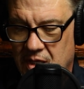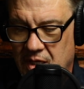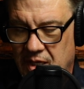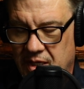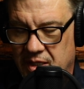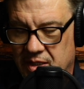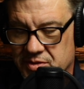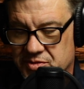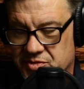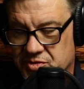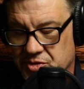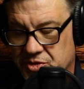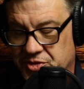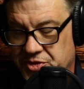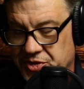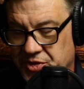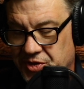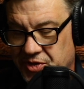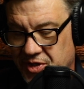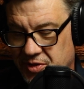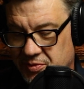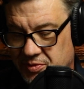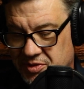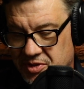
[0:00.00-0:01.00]
and
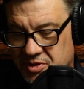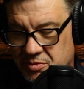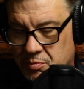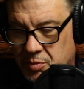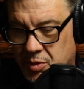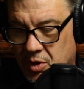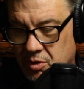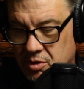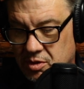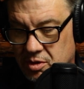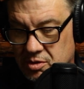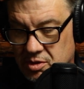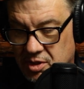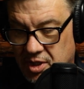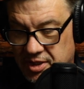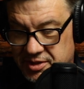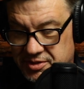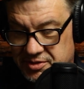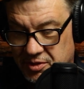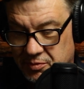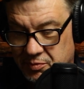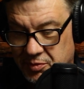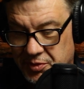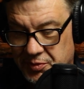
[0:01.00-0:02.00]
security within bulk
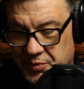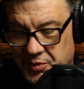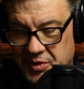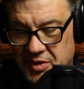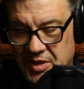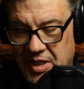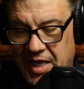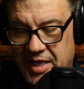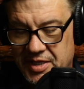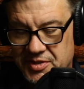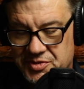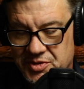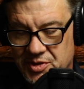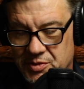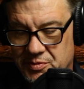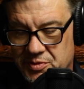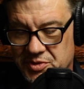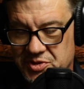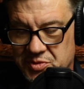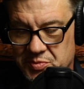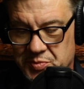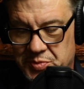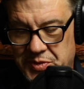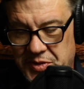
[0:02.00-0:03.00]
electric, we realized there were
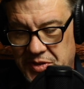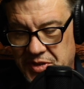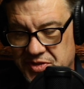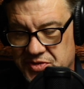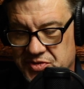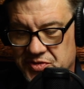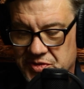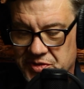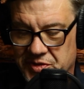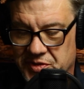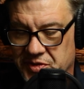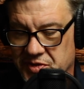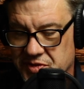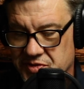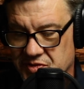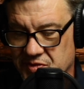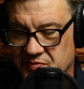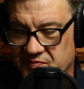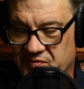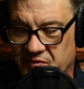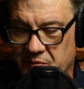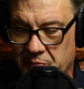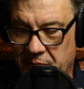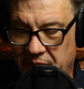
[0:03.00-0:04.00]
some pretty serious
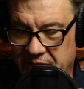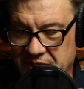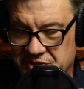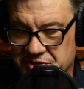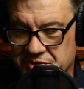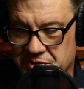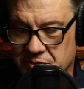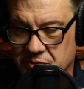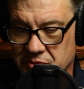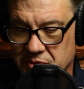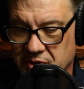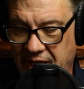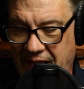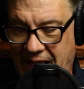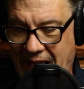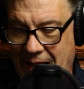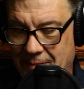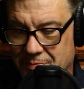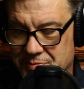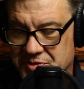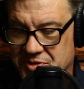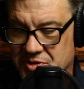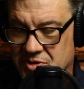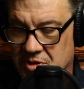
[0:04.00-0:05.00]
informational
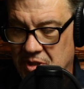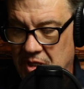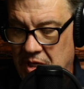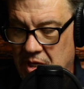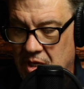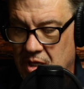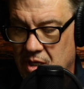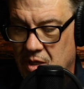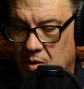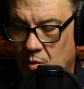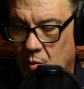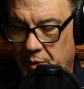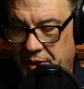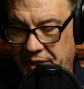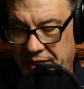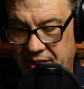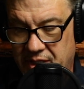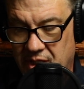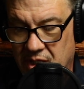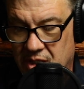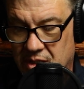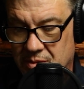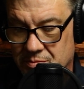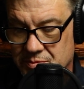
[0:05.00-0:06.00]
gaps when it
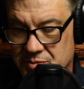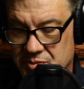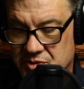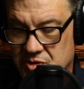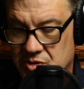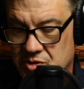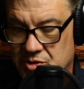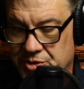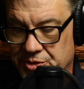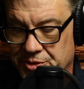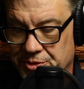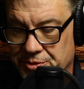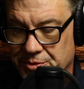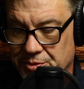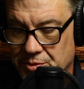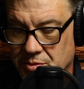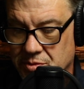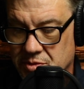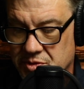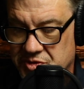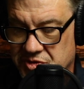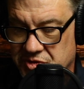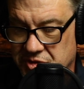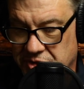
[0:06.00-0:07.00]
comes to
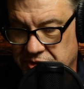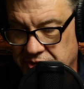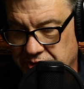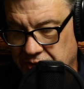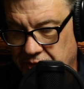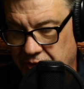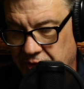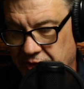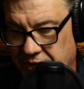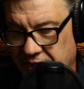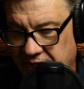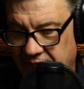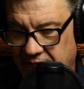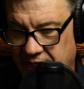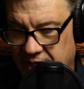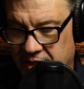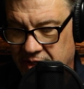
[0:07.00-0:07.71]
security.